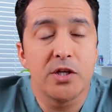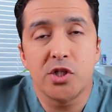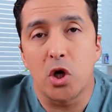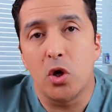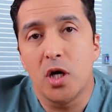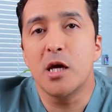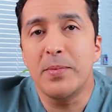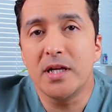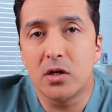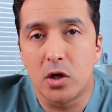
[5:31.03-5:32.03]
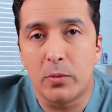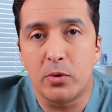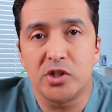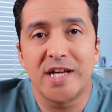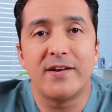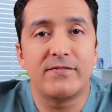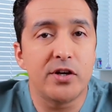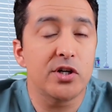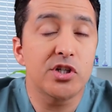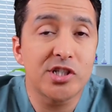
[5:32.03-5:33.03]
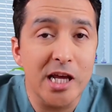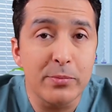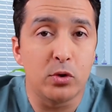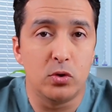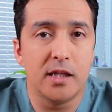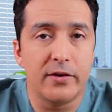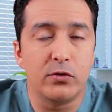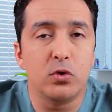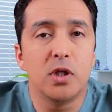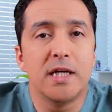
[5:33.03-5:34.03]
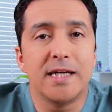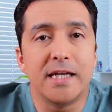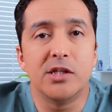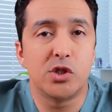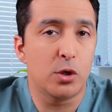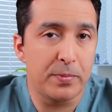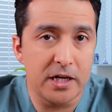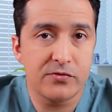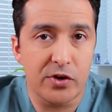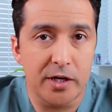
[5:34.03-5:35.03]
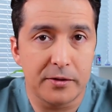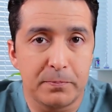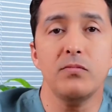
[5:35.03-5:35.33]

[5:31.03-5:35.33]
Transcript: So keeping the numbers at a very stable level is your best friend.